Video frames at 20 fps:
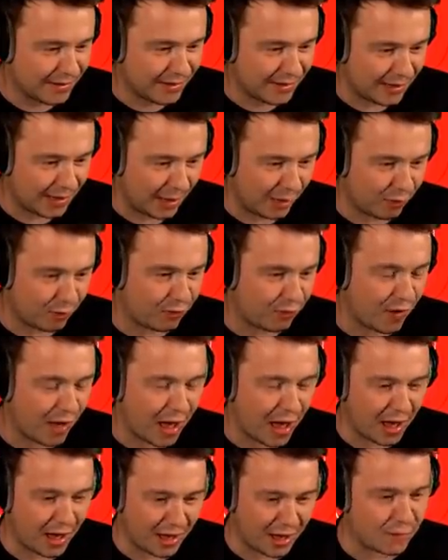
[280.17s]
if
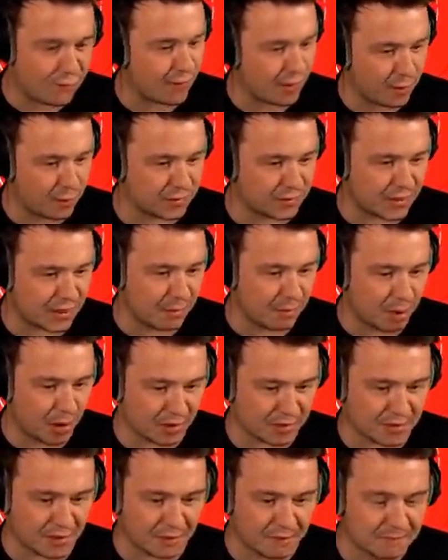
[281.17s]
uh, if he was the
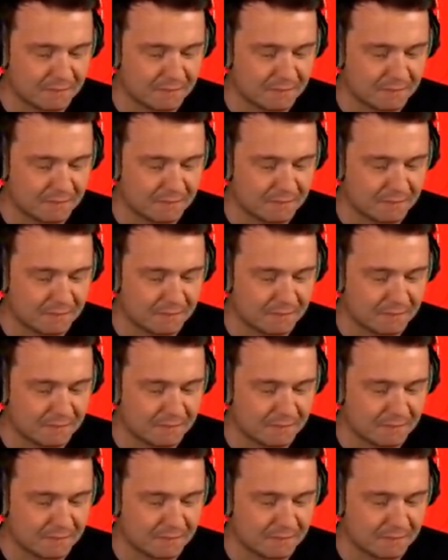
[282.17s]
imposter.